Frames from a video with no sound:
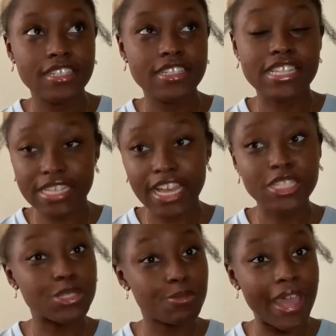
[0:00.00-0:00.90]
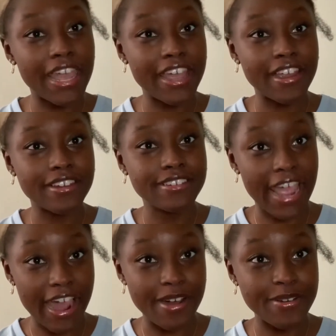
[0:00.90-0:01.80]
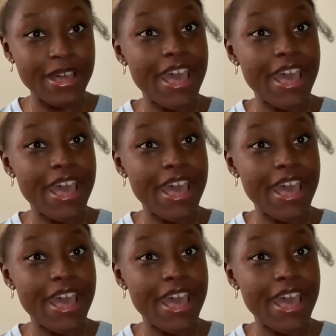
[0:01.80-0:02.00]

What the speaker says: decide to do my hair now